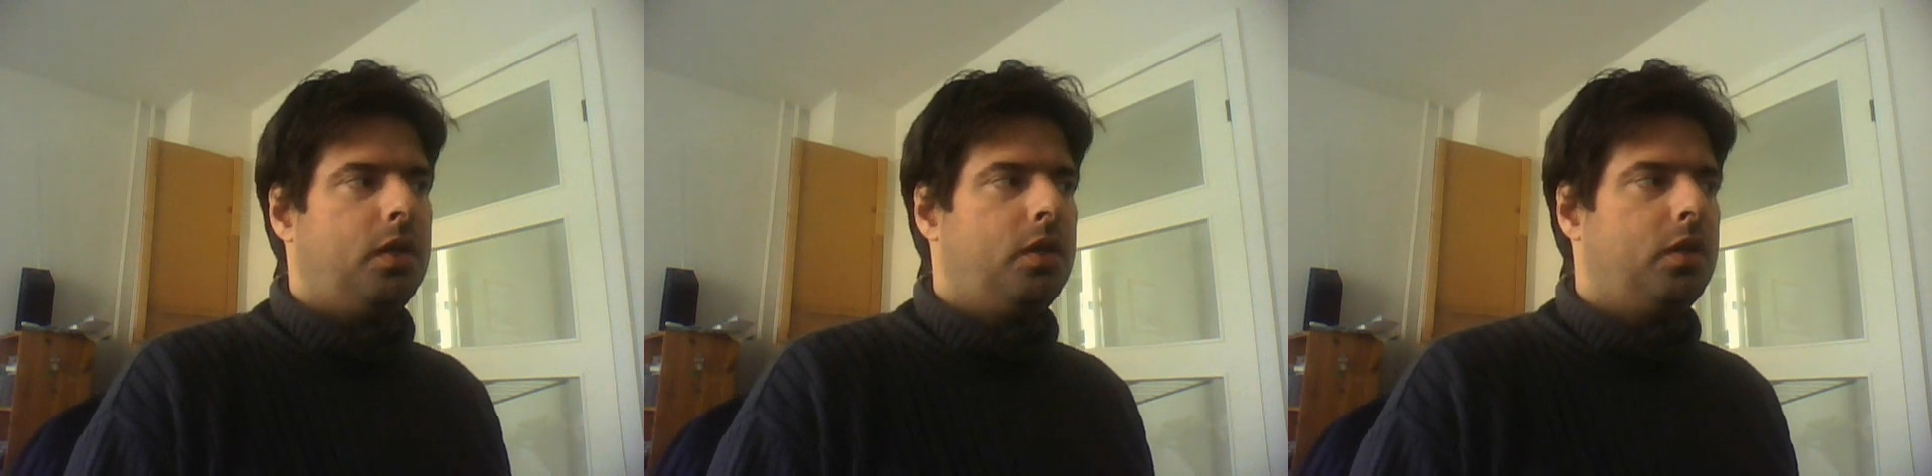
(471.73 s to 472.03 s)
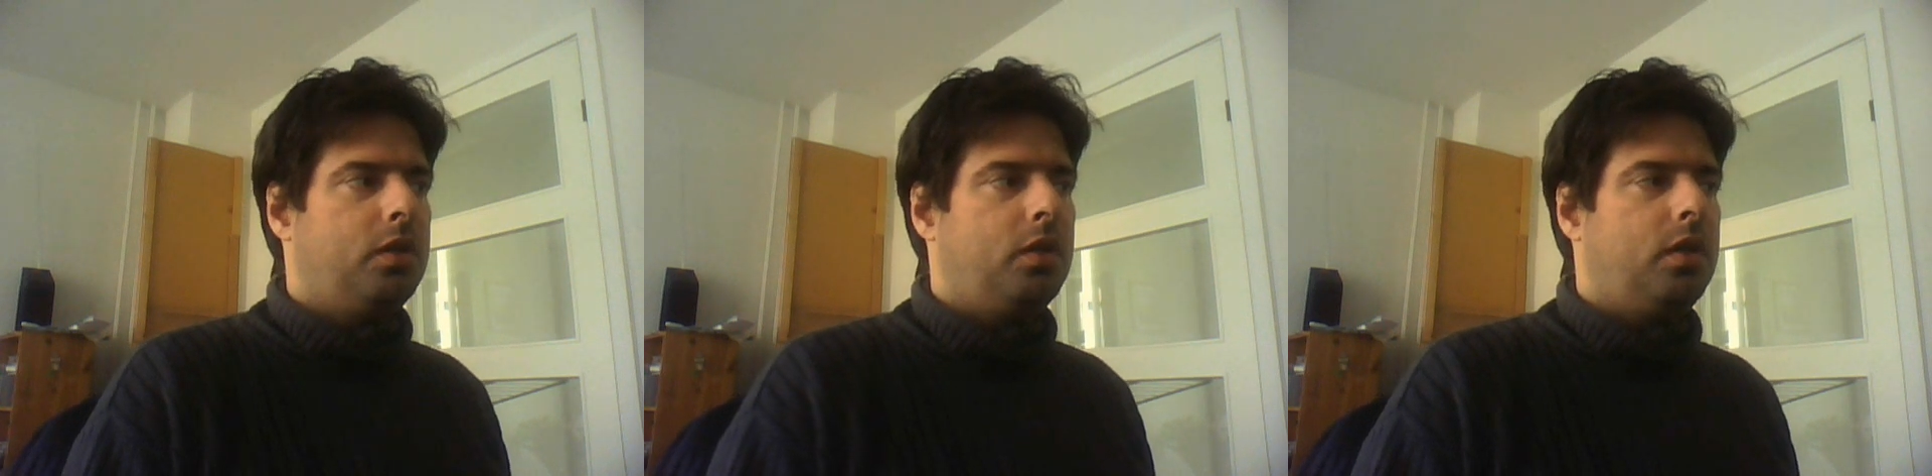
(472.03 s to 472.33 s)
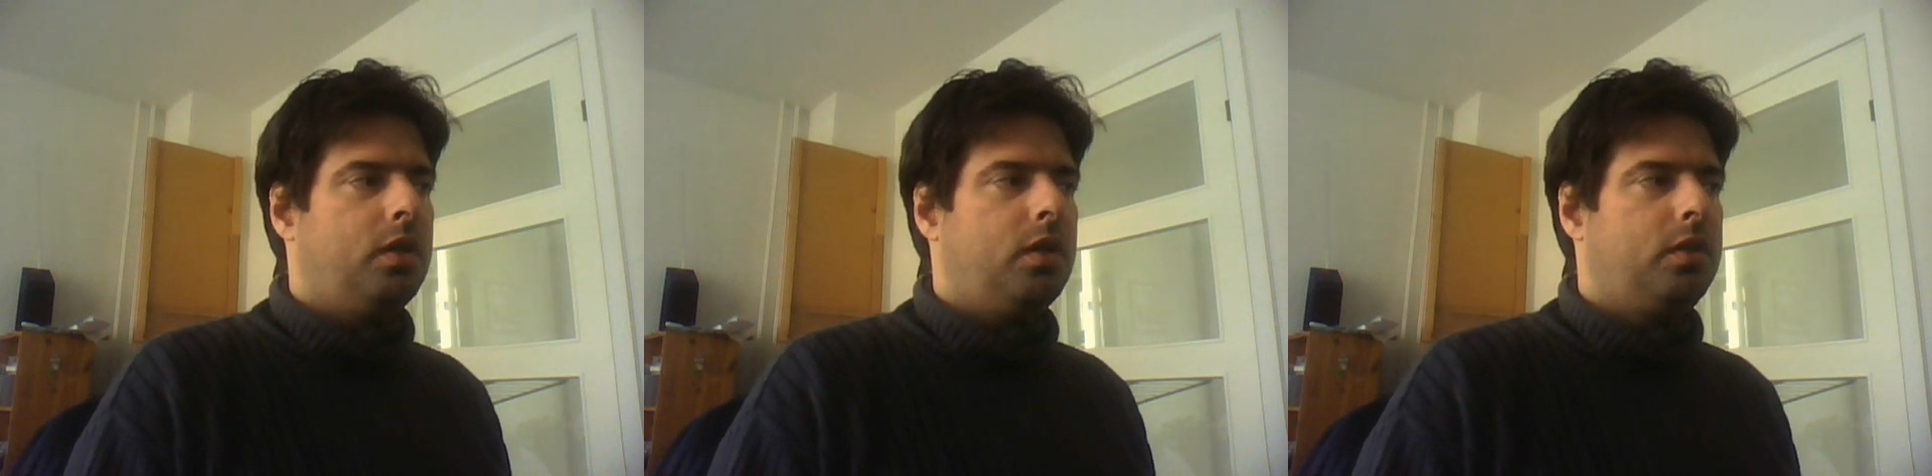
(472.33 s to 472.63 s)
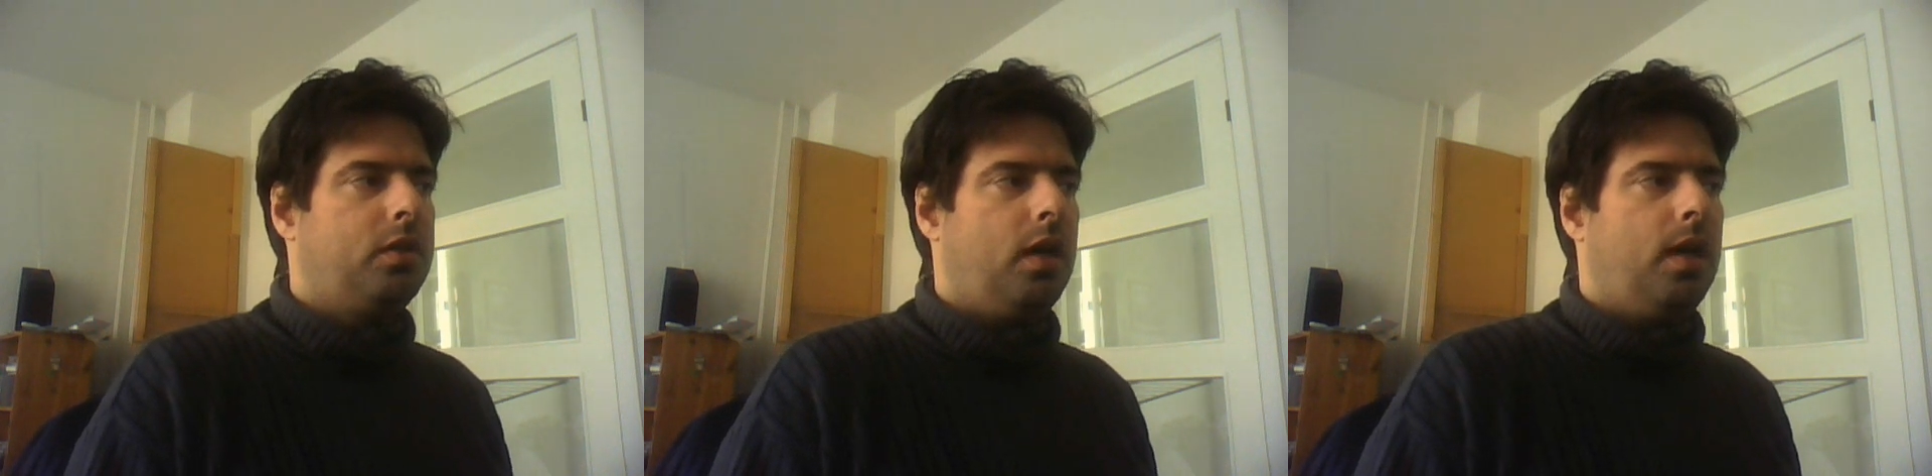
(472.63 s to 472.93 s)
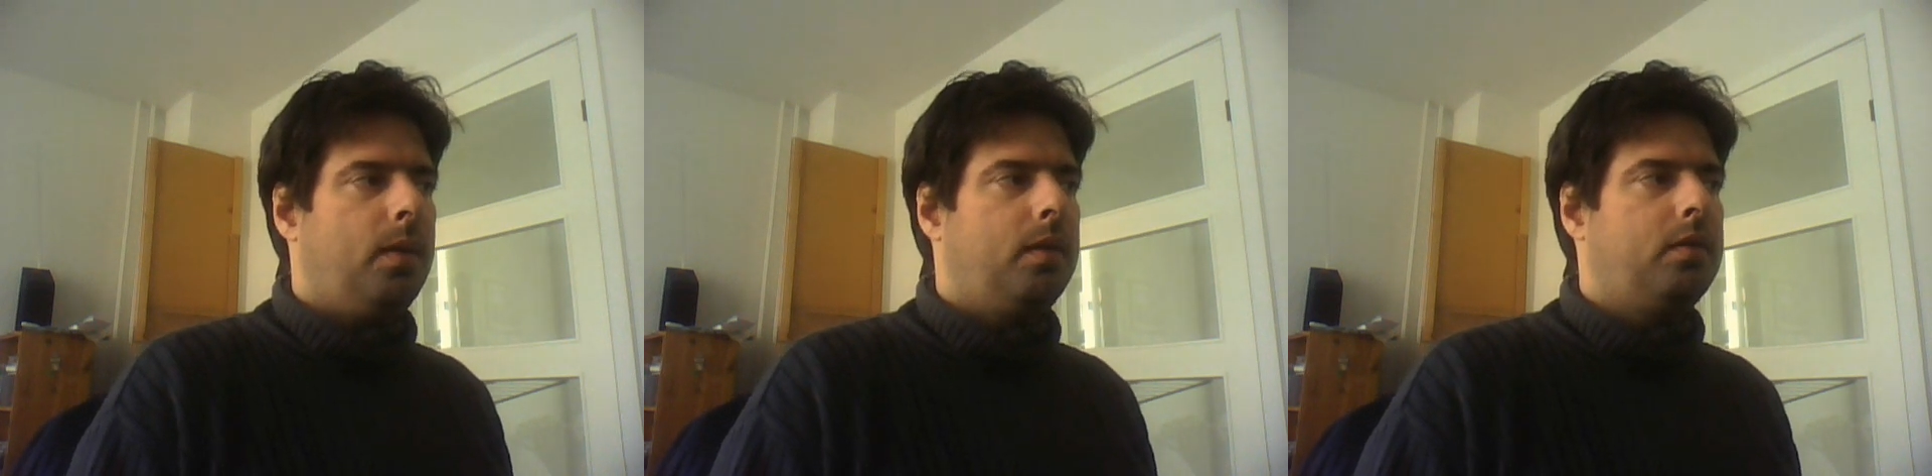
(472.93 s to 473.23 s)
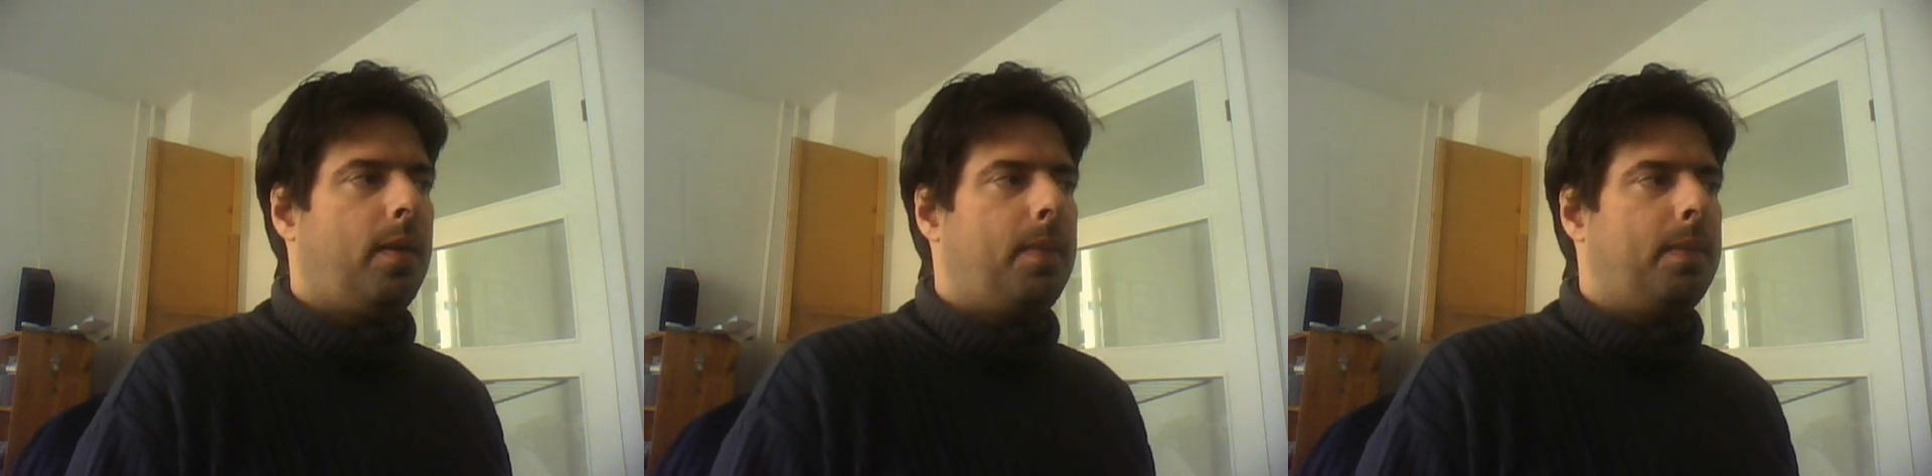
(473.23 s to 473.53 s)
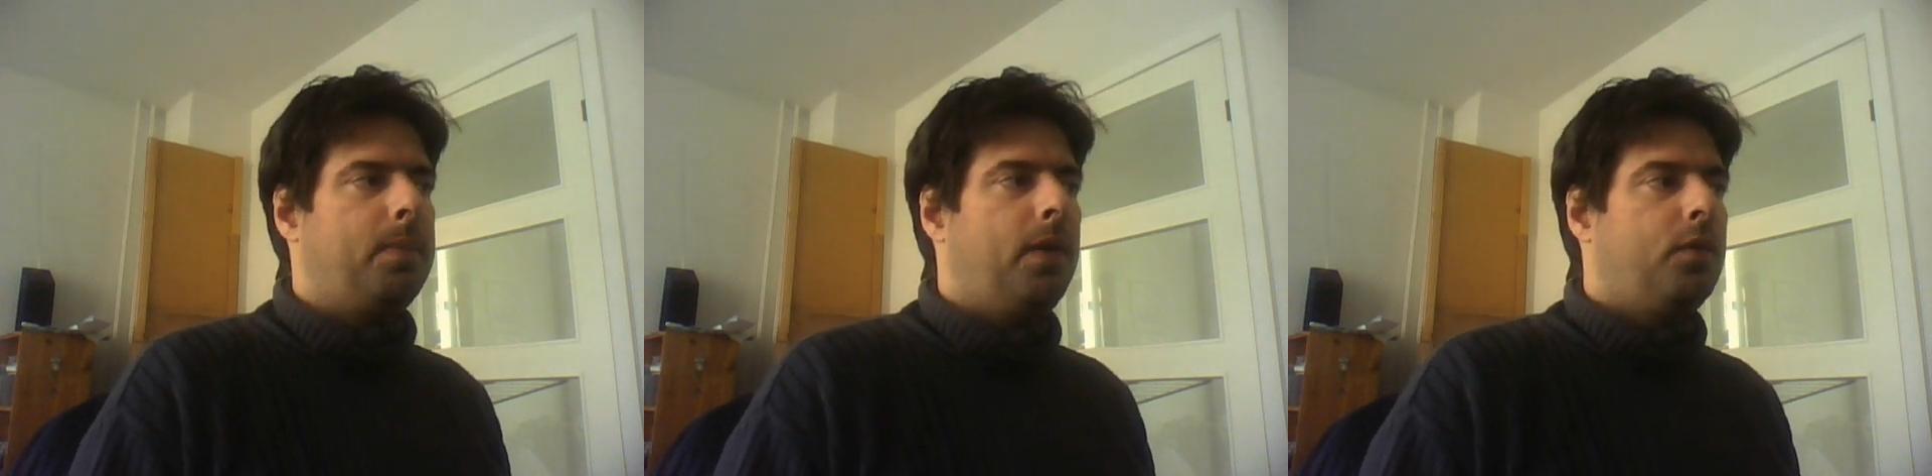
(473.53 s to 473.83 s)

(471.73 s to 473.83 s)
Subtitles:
her, step up